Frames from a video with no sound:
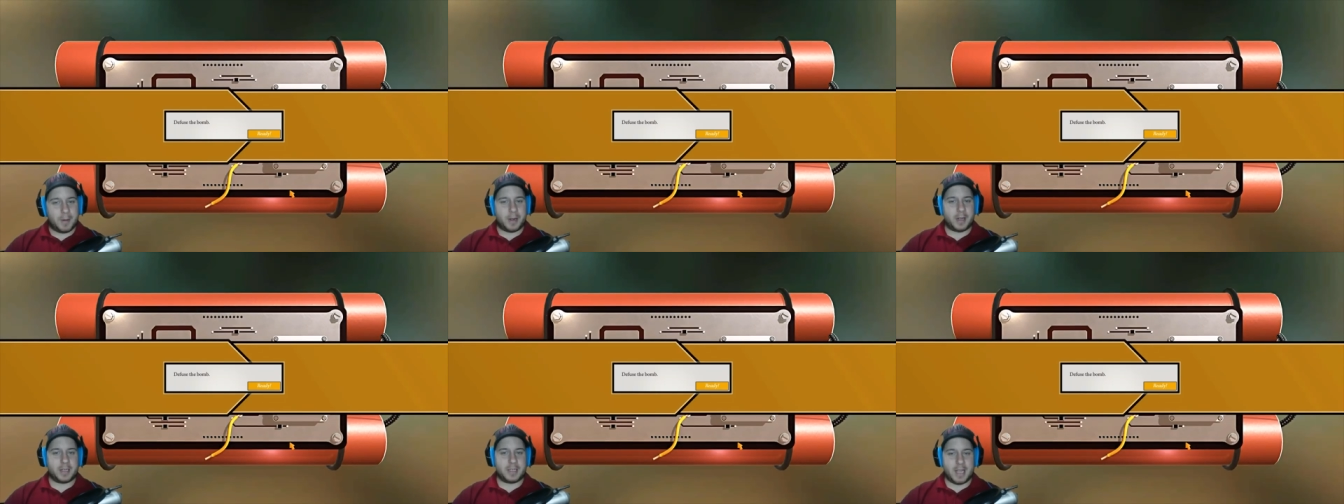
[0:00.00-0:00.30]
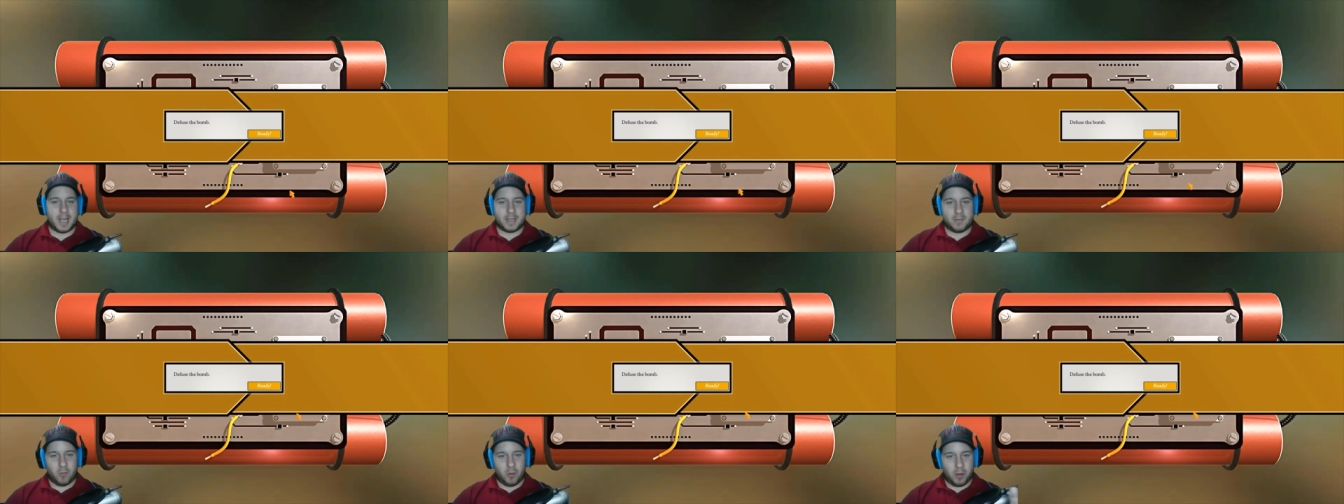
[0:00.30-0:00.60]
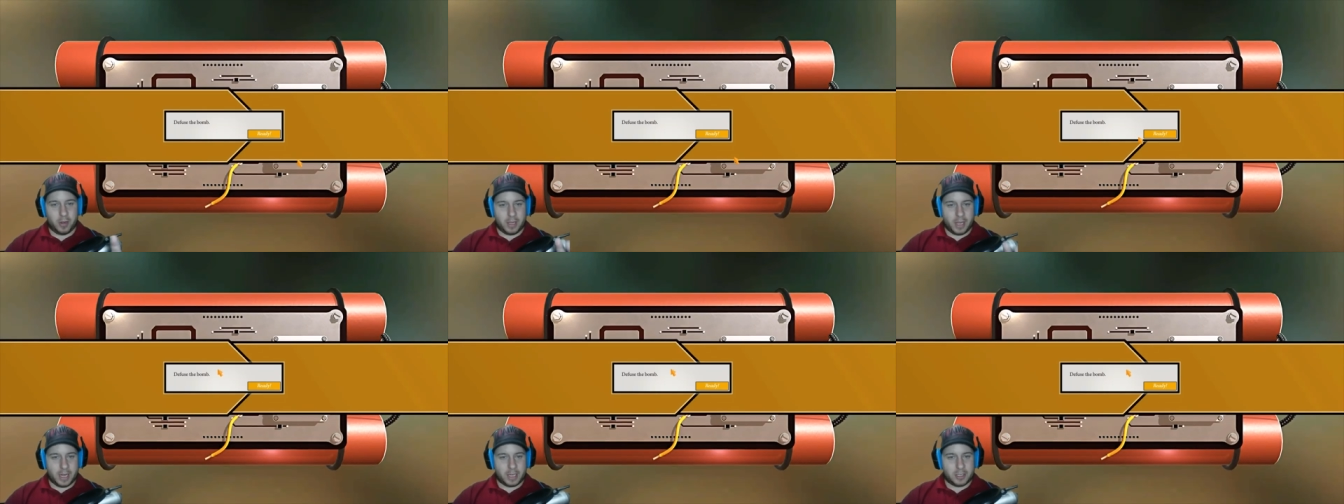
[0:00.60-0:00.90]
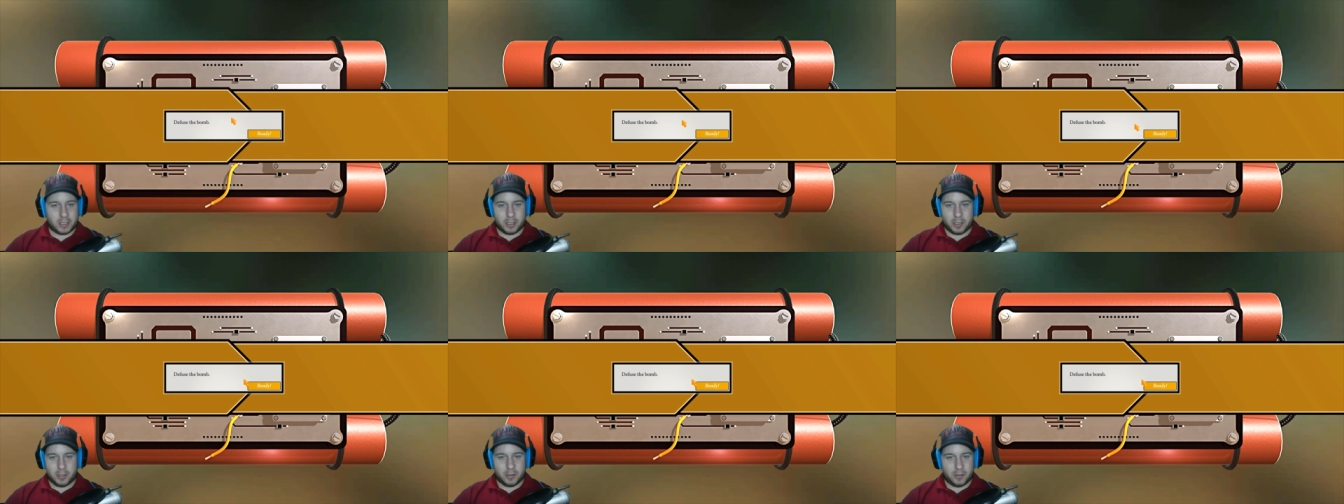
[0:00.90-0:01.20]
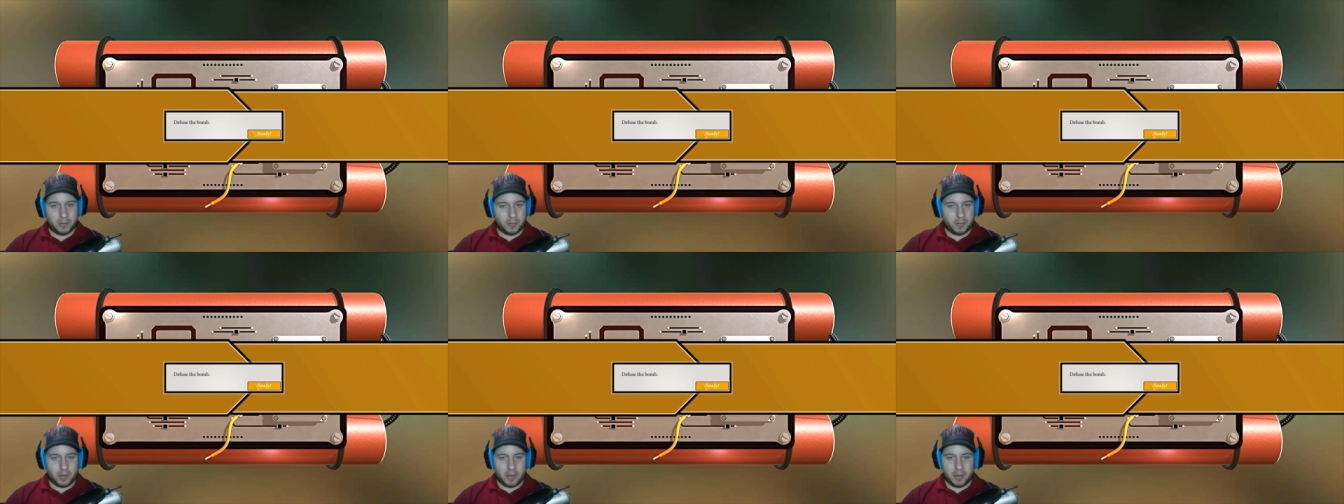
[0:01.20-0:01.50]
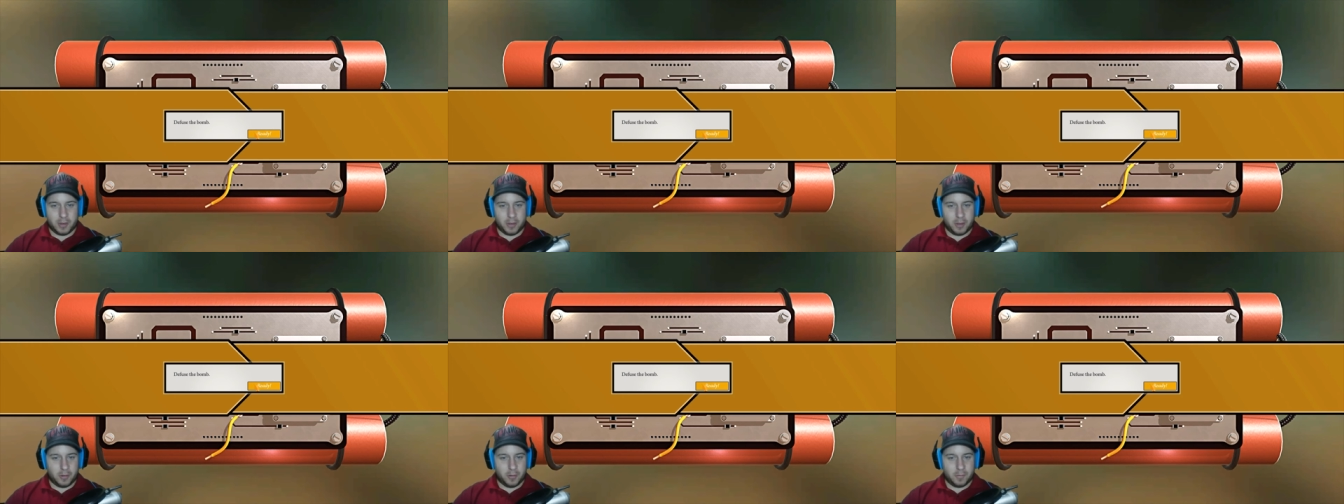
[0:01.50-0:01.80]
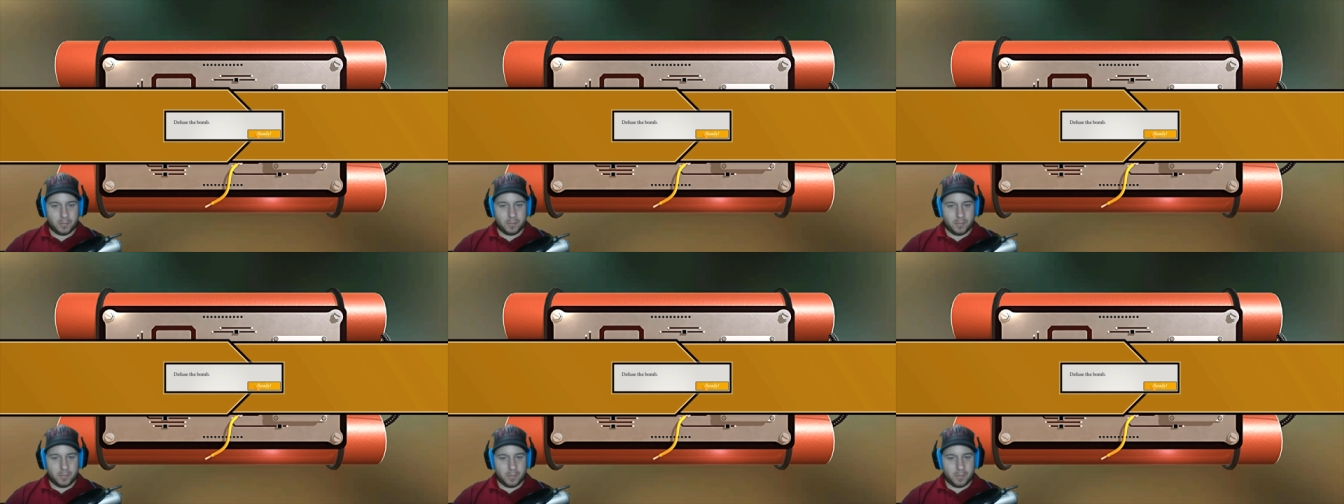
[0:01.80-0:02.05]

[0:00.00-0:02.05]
because that will get you. You'll,